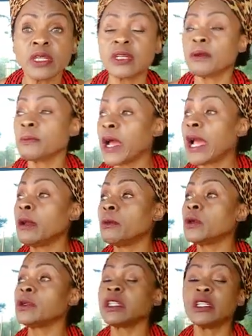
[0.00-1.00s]
in the
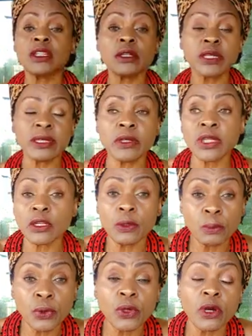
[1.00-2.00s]
Bible in the
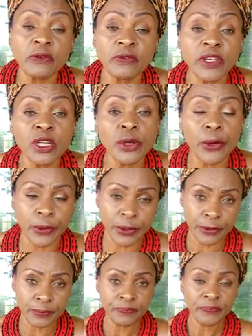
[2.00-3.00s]
book of Enoch